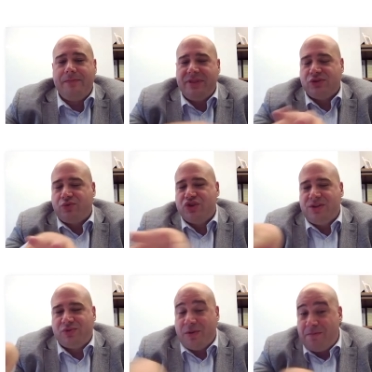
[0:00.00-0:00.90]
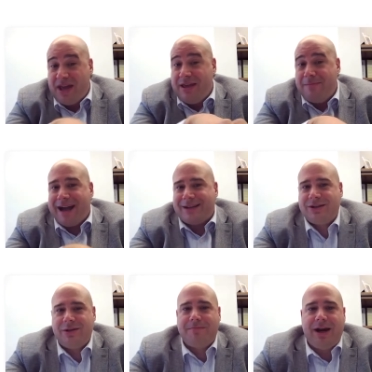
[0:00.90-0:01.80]
this regime sort of piggybacks
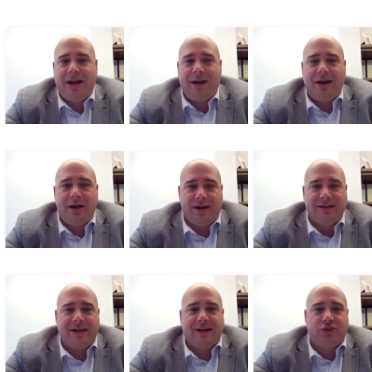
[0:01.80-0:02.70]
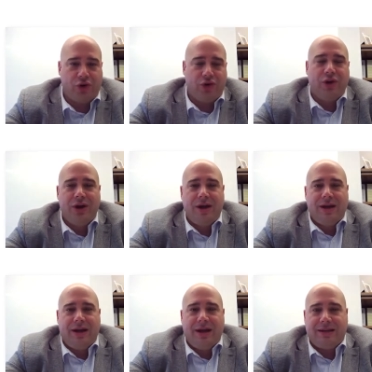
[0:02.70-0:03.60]
on the mining context, so
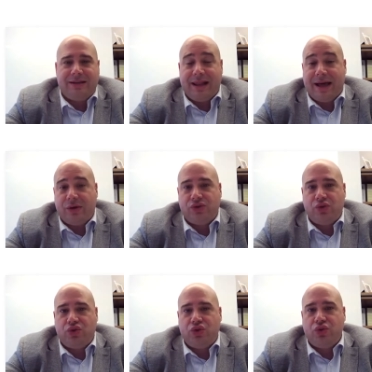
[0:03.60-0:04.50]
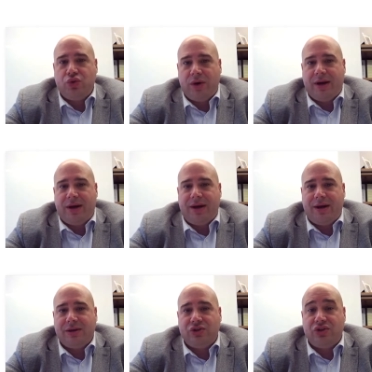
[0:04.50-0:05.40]
it allows you
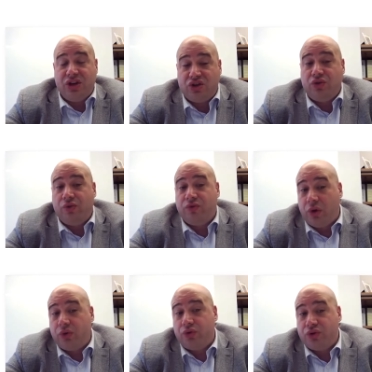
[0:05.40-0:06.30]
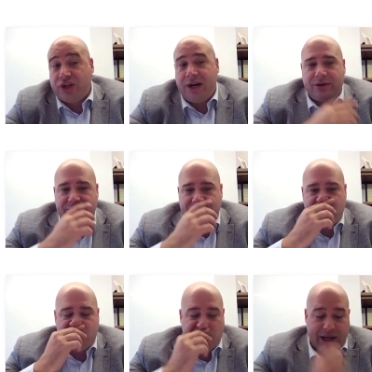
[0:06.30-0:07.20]
to issue flow-through shares,
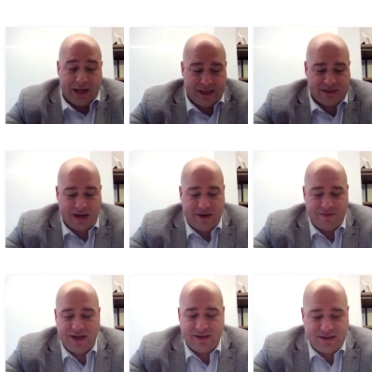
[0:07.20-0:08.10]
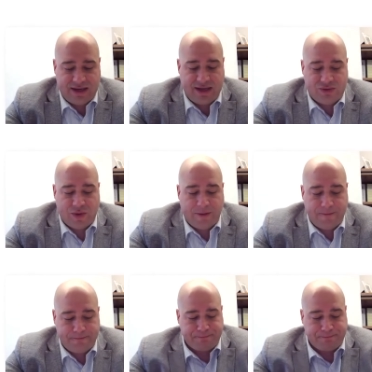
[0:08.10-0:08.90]
which is kind of neat as well.